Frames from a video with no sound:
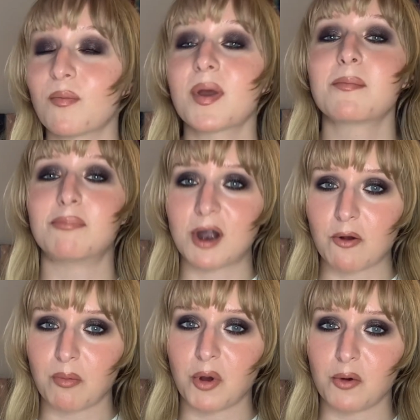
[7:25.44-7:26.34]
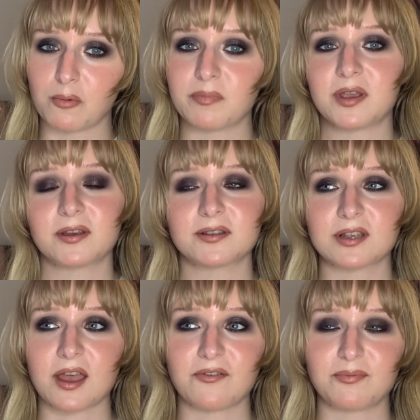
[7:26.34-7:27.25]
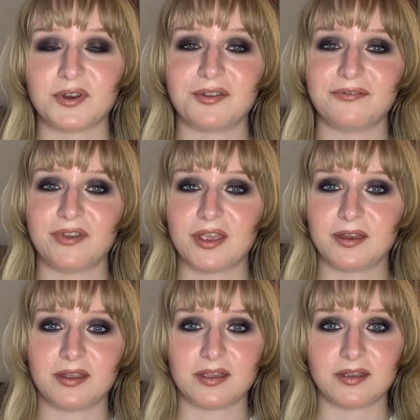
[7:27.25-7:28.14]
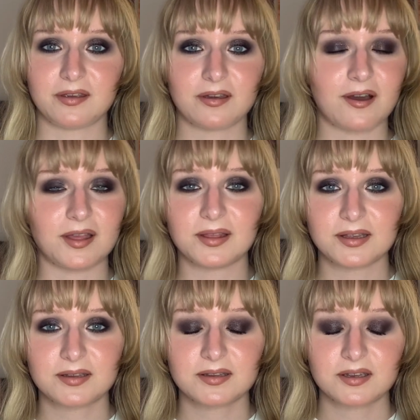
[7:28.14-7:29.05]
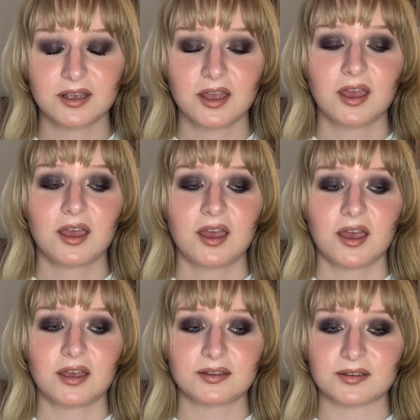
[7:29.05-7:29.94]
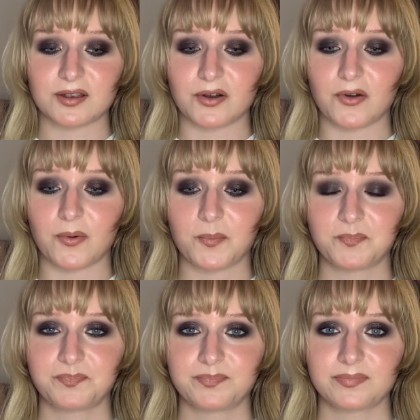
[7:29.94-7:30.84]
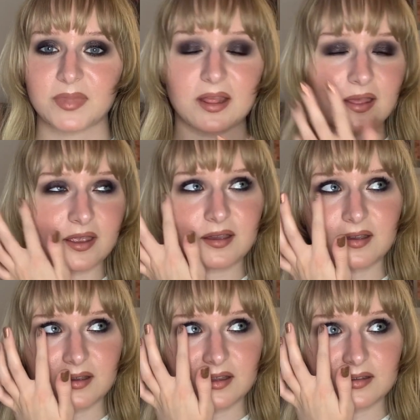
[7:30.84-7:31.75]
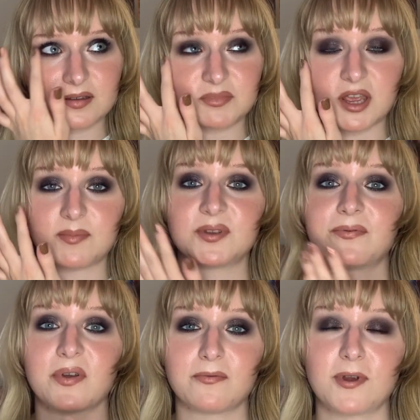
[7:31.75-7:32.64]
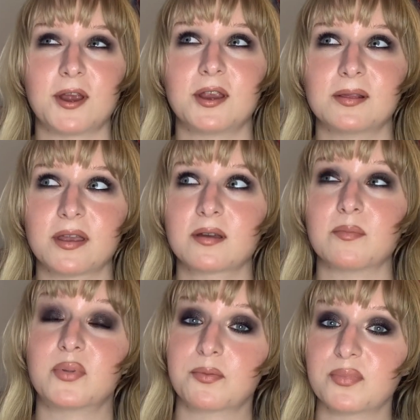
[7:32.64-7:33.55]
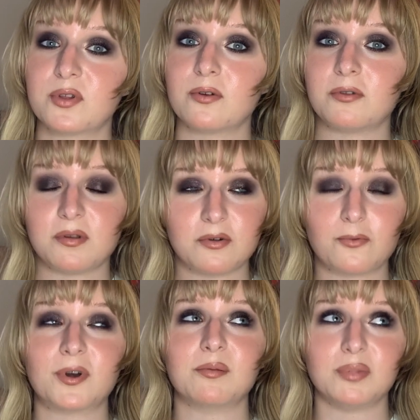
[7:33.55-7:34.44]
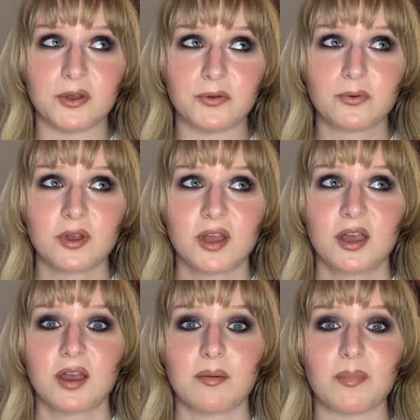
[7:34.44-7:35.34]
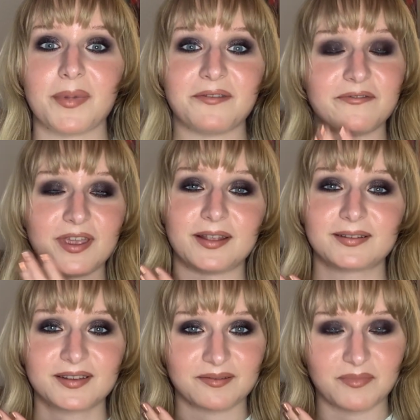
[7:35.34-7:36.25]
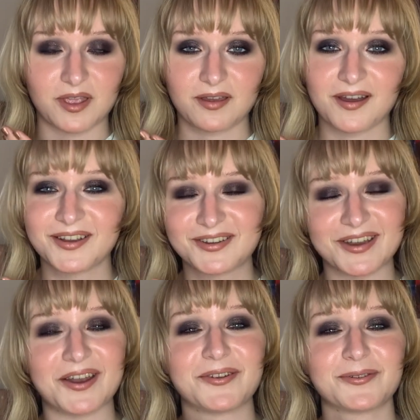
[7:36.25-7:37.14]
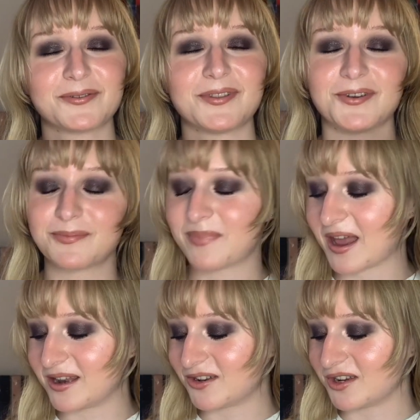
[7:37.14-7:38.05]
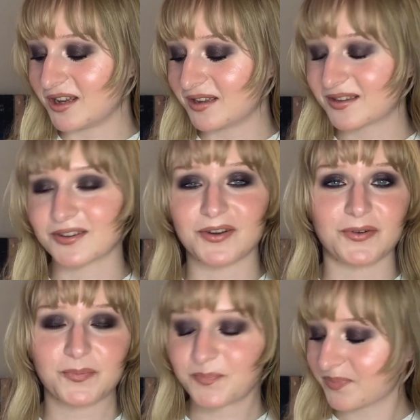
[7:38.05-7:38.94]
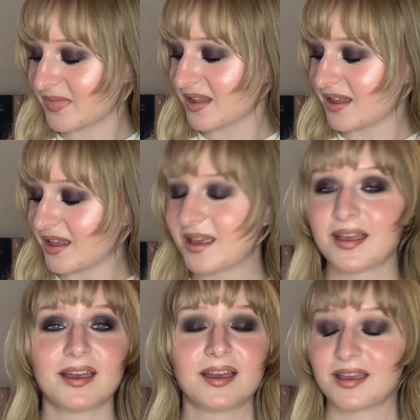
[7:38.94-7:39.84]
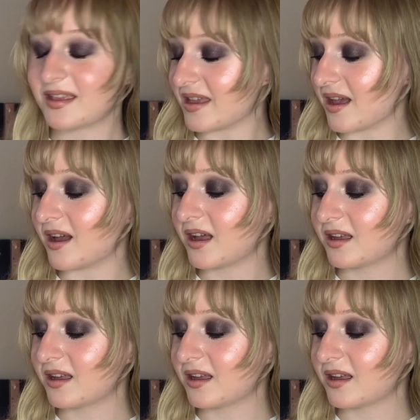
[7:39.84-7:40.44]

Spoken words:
brow bone because I have pretty veiny eyelids. So, and like sometimes if I'm wearing like purple or a blue, my veins can make eyeshadow look patchy. So yeah,